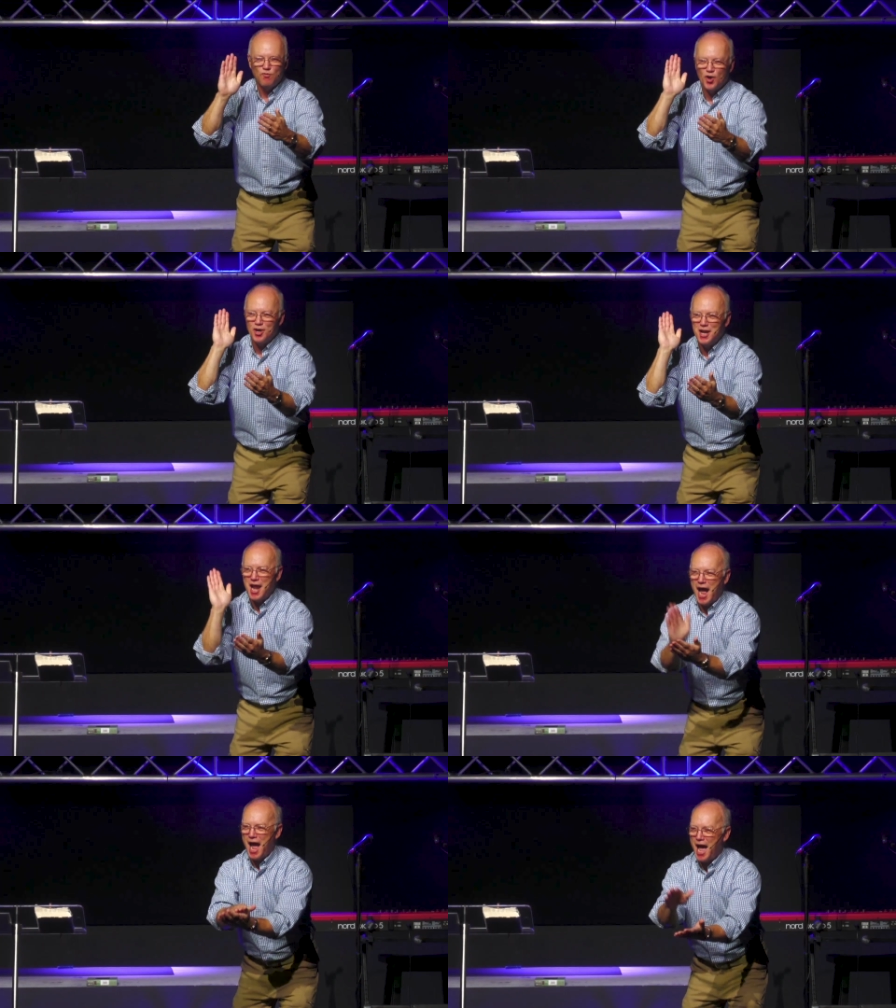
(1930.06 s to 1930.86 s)

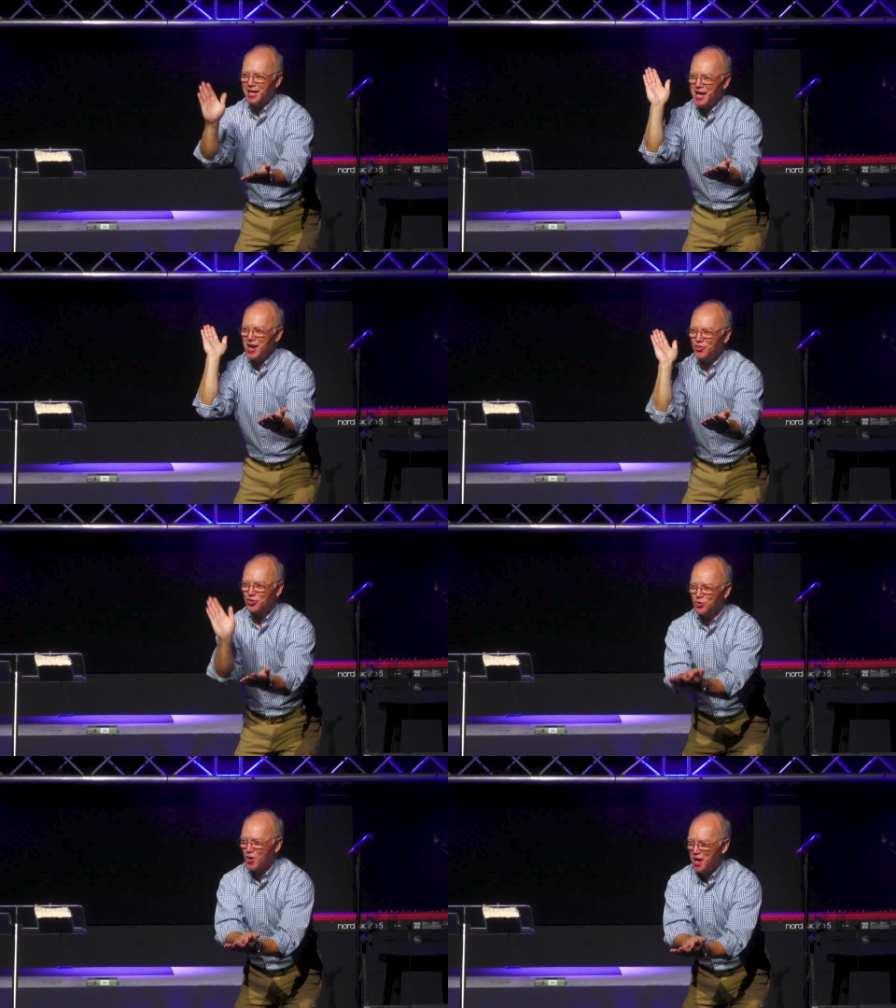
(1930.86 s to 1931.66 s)

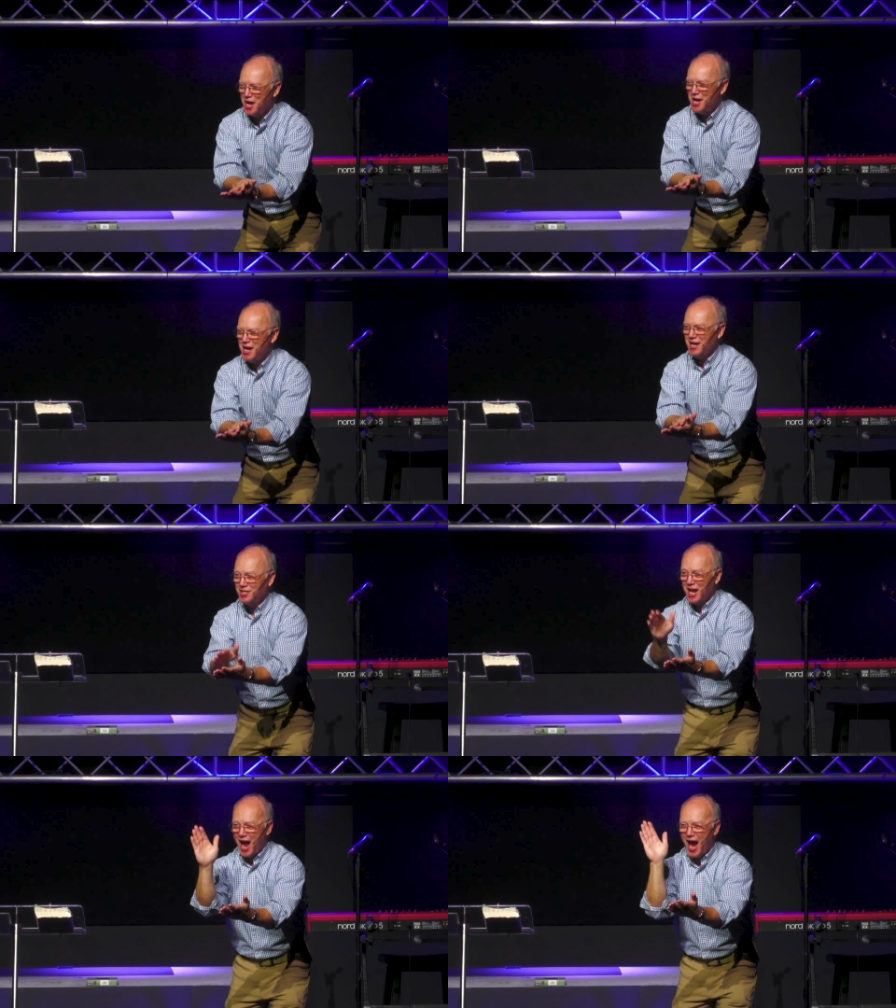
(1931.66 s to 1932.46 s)
93
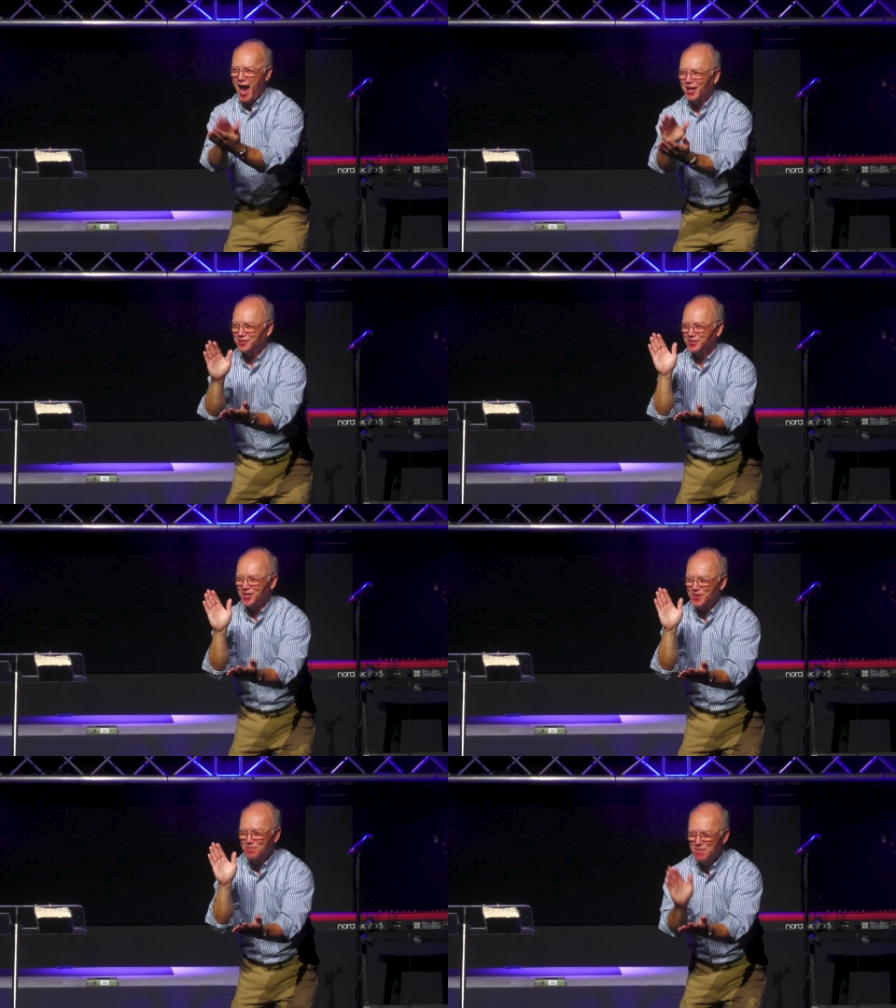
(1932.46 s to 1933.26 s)
out to do
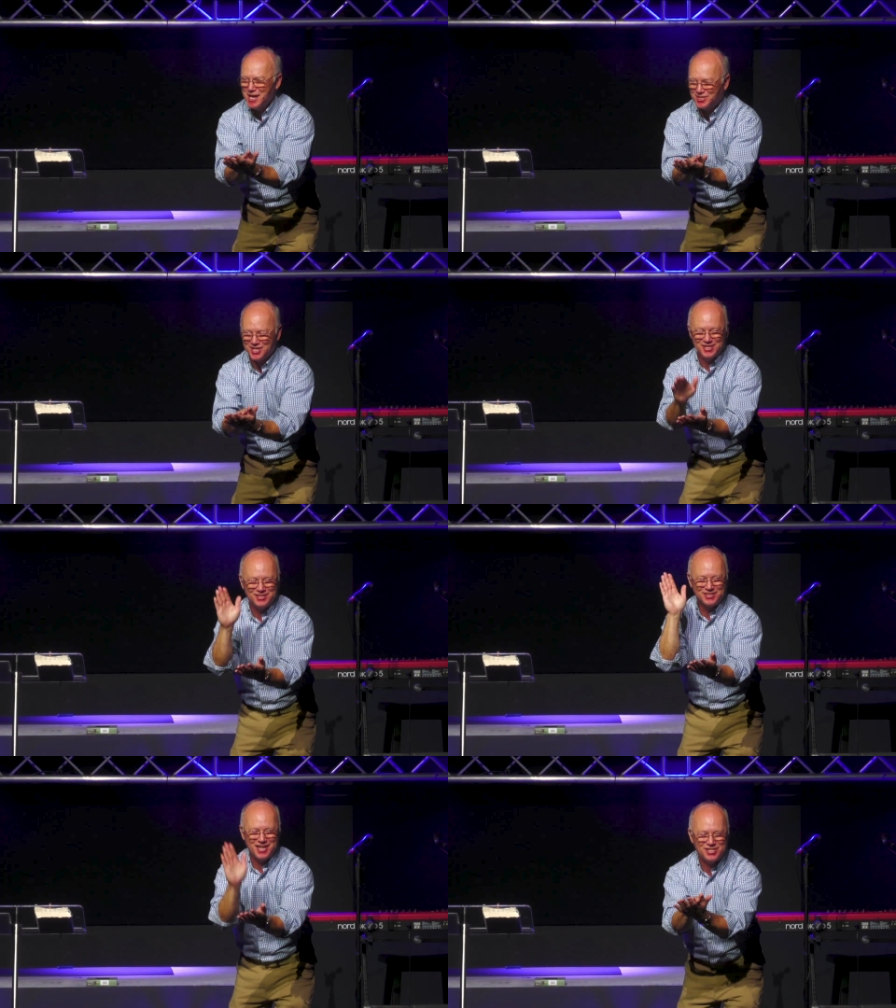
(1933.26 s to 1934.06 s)
missions
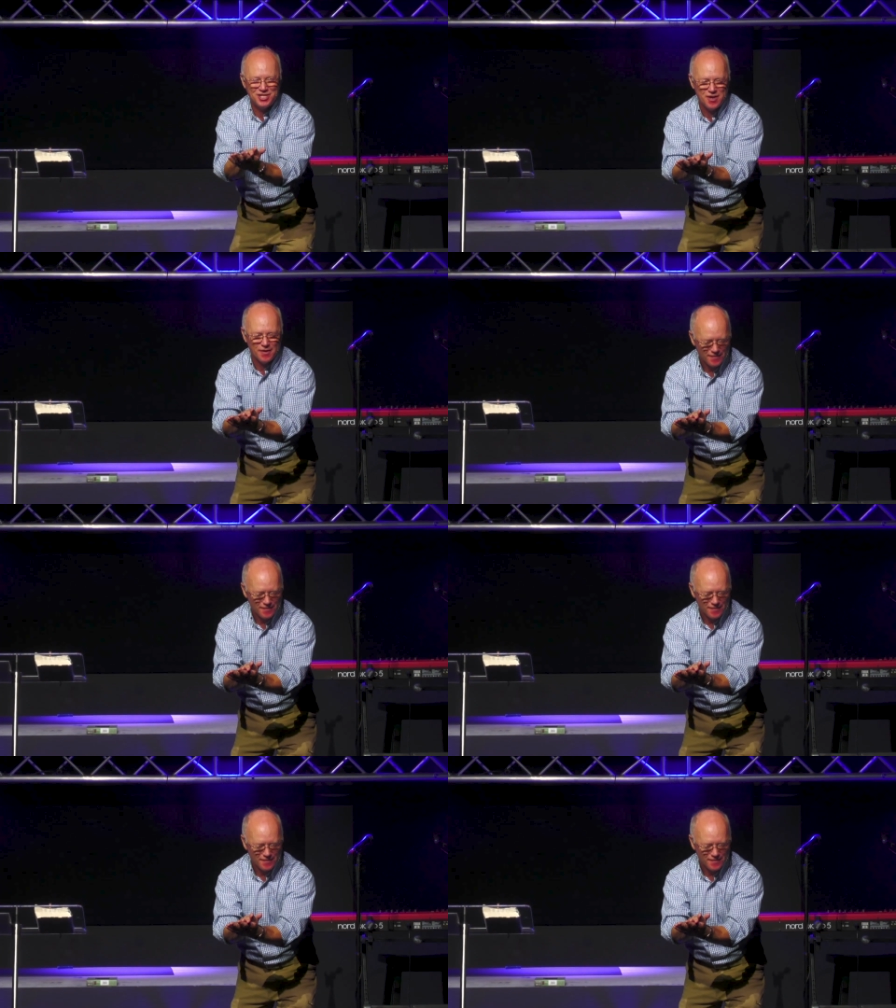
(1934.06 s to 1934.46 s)
this year.